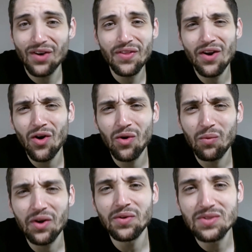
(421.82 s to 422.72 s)
Because all that
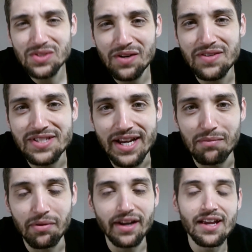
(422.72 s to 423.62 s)
hard work, you deserve to
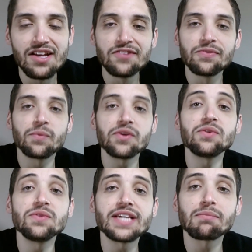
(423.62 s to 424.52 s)
take a break. When
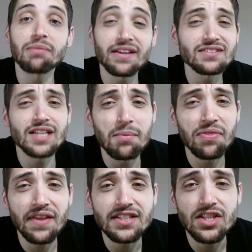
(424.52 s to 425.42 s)
you do take a break, there's a
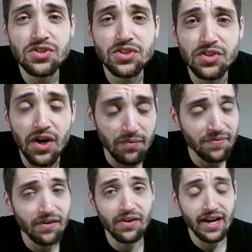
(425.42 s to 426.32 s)
couple things that you should know,
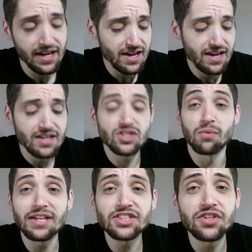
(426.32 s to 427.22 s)
okay?
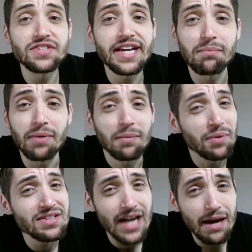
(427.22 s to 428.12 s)
So make sure you take a
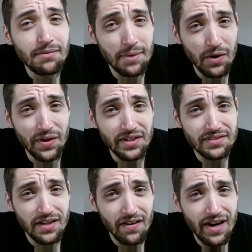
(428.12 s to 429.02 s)
break. Put a time limit on it,
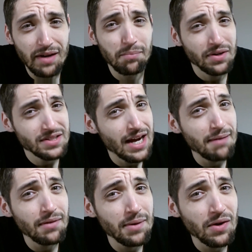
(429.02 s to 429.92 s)
all right? Put a
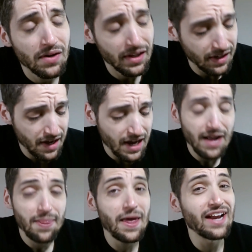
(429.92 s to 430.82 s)
time limit on it
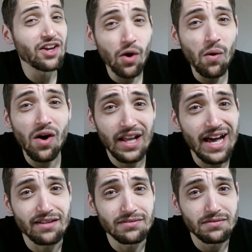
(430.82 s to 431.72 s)
and go
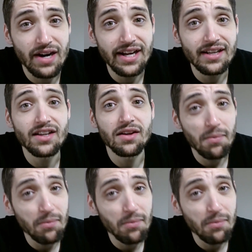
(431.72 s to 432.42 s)
all out, right?